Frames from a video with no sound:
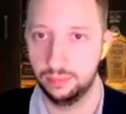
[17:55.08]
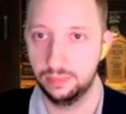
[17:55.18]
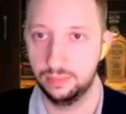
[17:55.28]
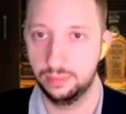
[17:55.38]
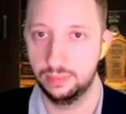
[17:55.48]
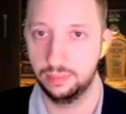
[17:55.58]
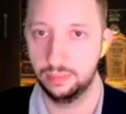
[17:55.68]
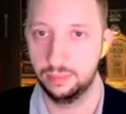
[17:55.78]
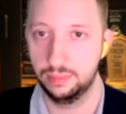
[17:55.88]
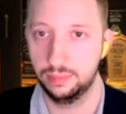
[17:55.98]

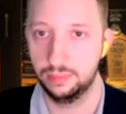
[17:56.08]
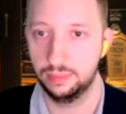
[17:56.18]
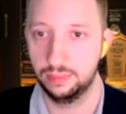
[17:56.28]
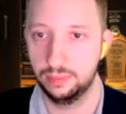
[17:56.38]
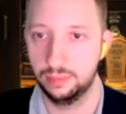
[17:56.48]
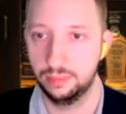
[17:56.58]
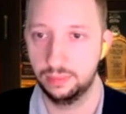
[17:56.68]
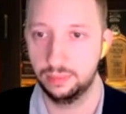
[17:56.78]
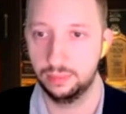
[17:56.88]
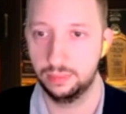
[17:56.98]

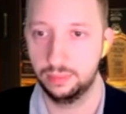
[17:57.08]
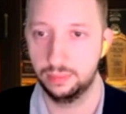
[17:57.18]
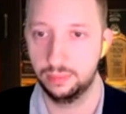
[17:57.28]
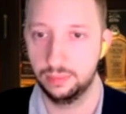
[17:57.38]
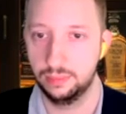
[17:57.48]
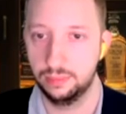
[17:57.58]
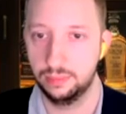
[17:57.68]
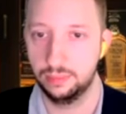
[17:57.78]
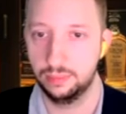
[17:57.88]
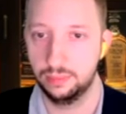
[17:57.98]

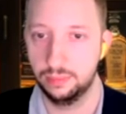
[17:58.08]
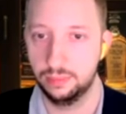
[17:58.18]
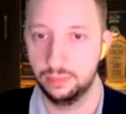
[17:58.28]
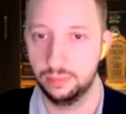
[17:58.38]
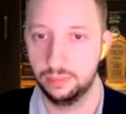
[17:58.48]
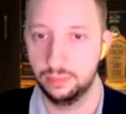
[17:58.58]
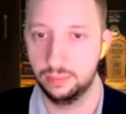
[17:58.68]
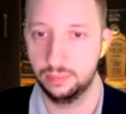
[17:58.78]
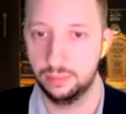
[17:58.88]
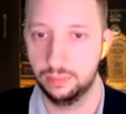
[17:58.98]

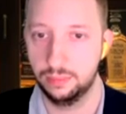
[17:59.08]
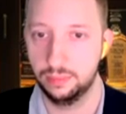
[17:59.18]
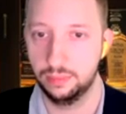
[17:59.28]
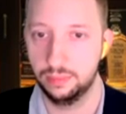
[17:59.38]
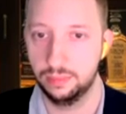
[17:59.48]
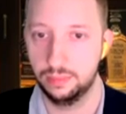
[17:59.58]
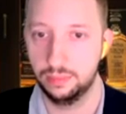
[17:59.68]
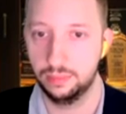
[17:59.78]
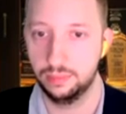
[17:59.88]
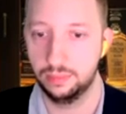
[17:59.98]
The person shown says nothing.